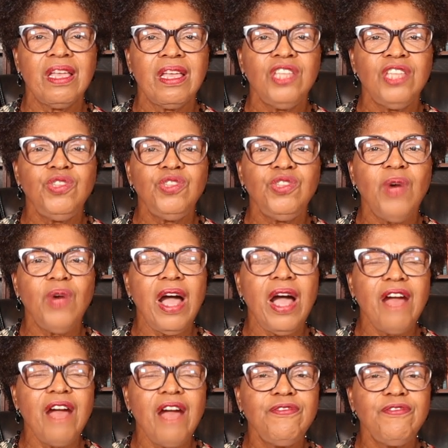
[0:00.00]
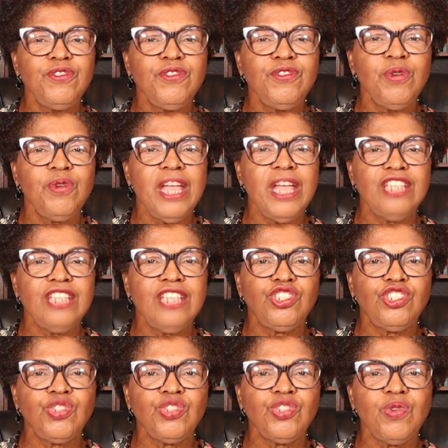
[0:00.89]
you have to
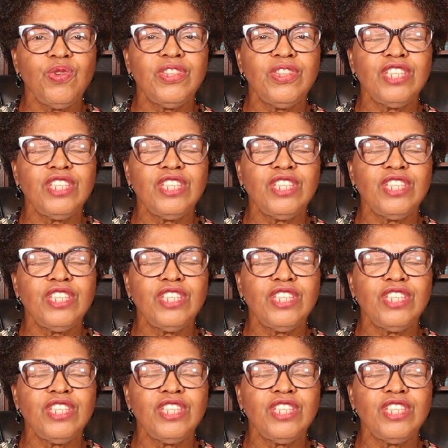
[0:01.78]
ensure